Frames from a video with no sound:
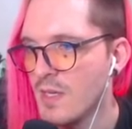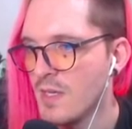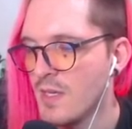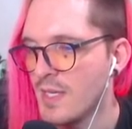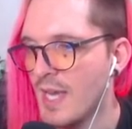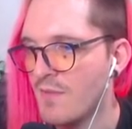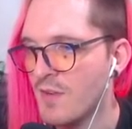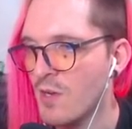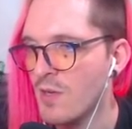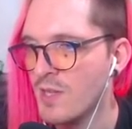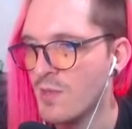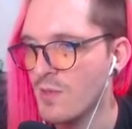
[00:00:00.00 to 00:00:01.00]
Yeah, if you're
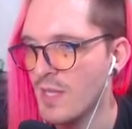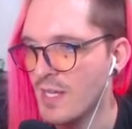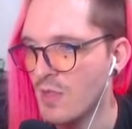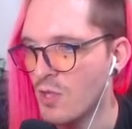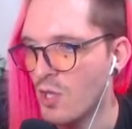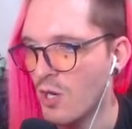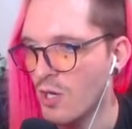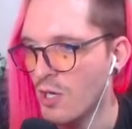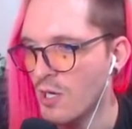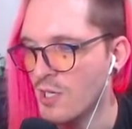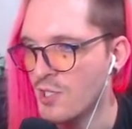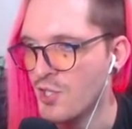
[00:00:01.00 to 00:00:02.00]
going through like a
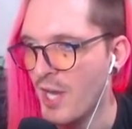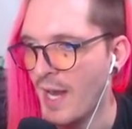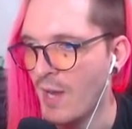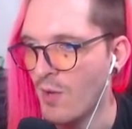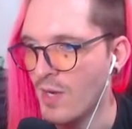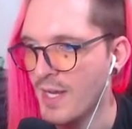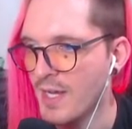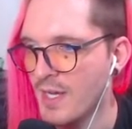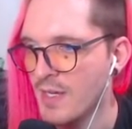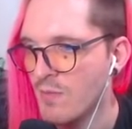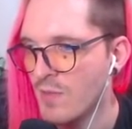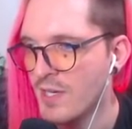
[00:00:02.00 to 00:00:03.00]
large
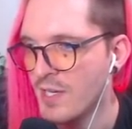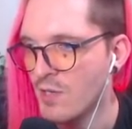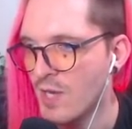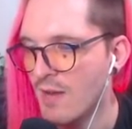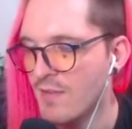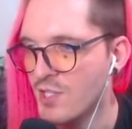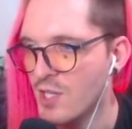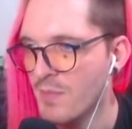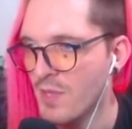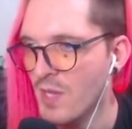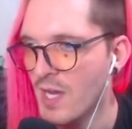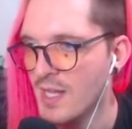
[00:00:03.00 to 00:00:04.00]
area where you can gravity jump a
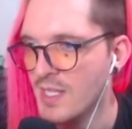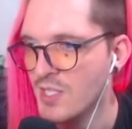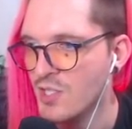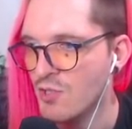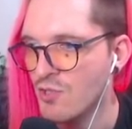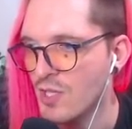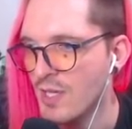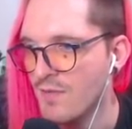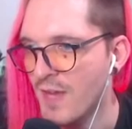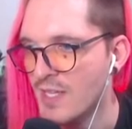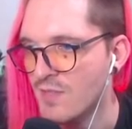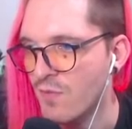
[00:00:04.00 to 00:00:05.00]
lot, this is usually a
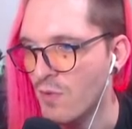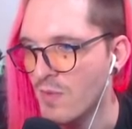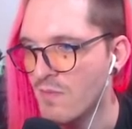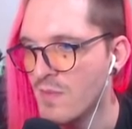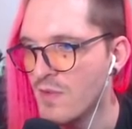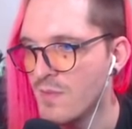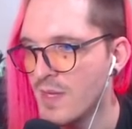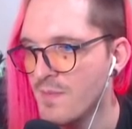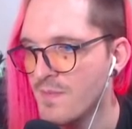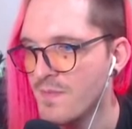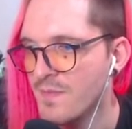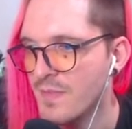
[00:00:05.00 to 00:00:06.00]
fast form of movement,
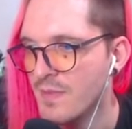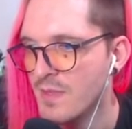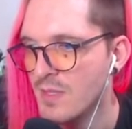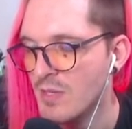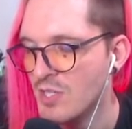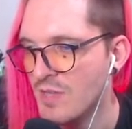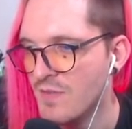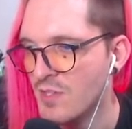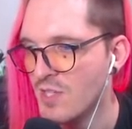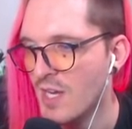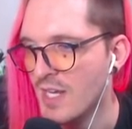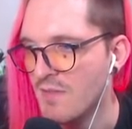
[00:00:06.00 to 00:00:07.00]
especially if there's
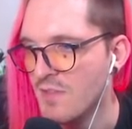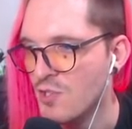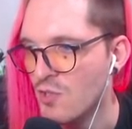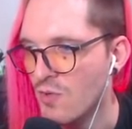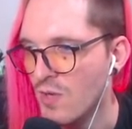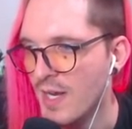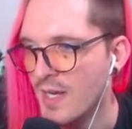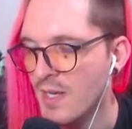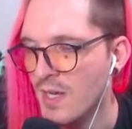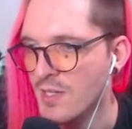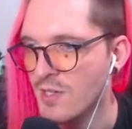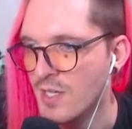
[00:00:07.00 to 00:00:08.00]
uneven terrain
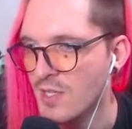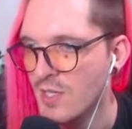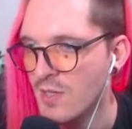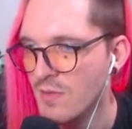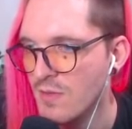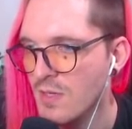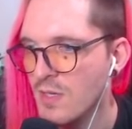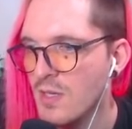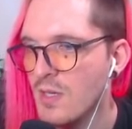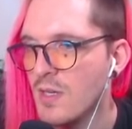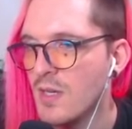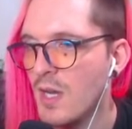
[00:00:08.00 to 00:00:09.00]
underneath you.
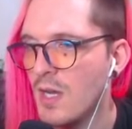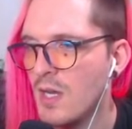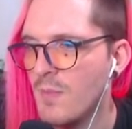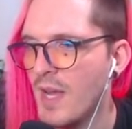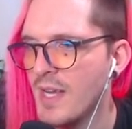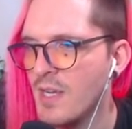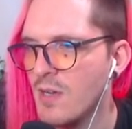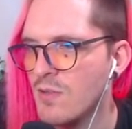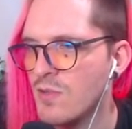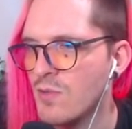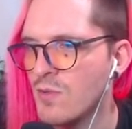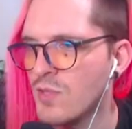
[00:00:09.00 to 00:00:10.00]
I can go
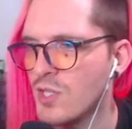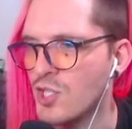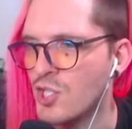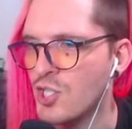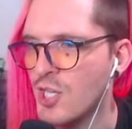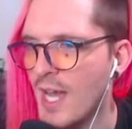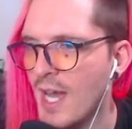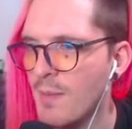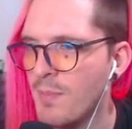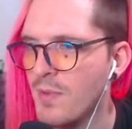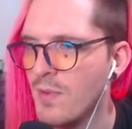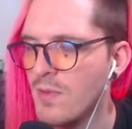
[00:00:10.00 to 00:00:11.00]
through the
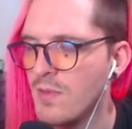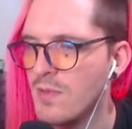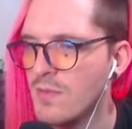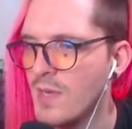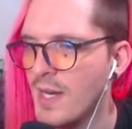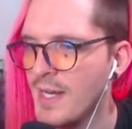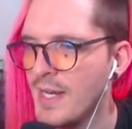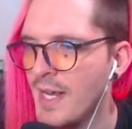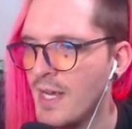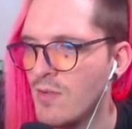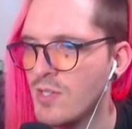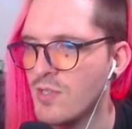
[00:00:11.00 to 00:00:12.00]
chapel right
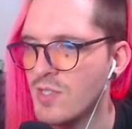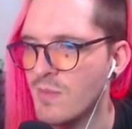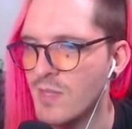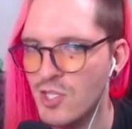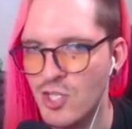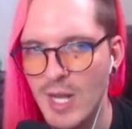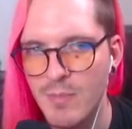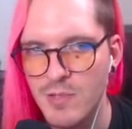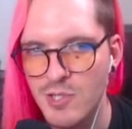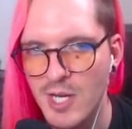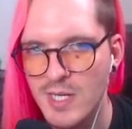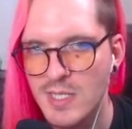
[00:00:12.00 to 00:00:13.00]
now and do some of the chapel
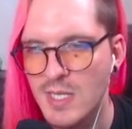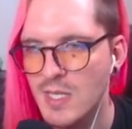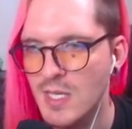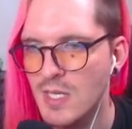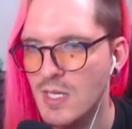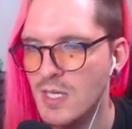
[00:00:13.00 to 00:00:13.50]
checks, I think.